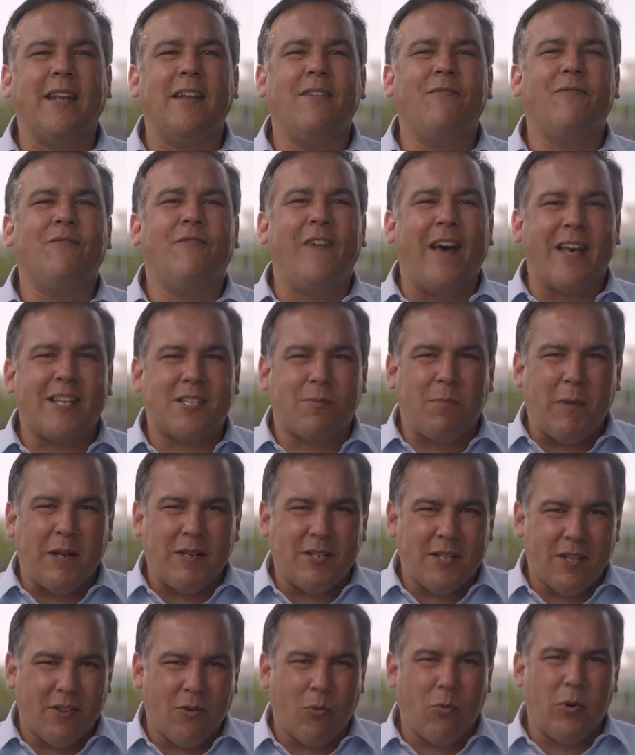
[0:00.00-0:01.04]
investment
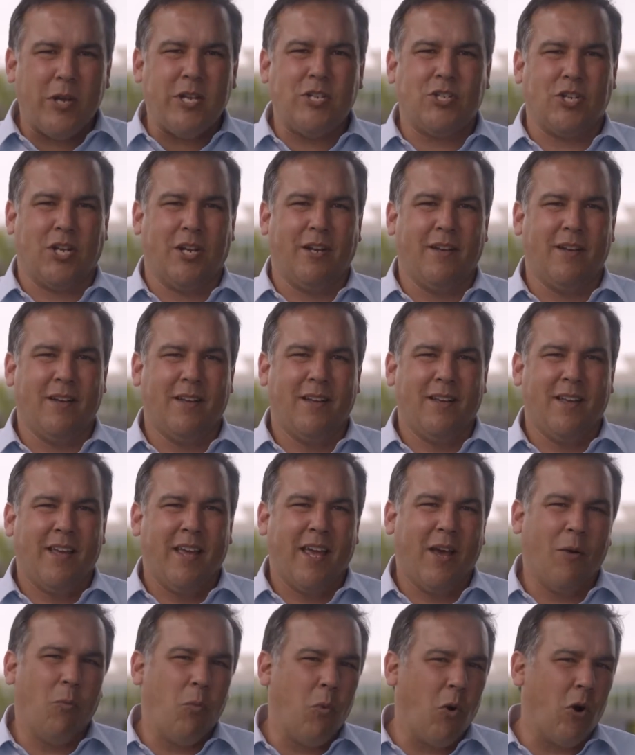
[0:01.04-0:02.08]
to the region
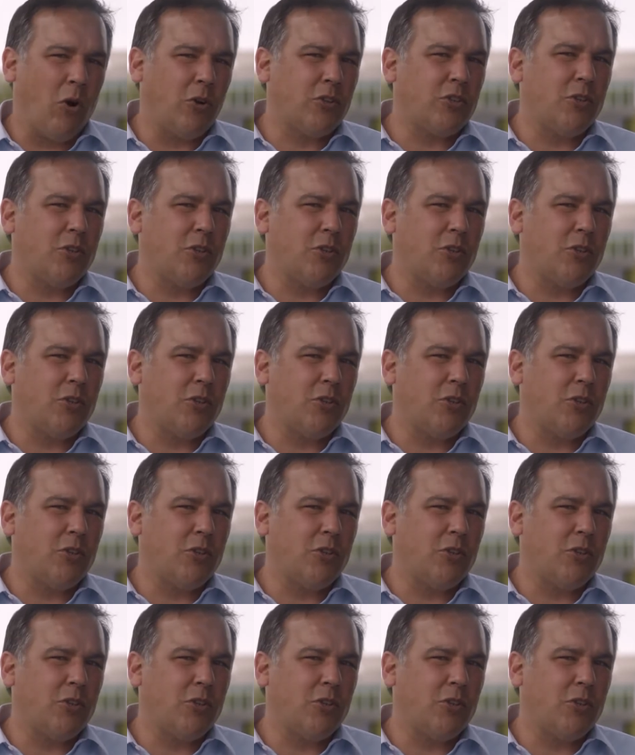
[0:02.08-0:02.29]
and worked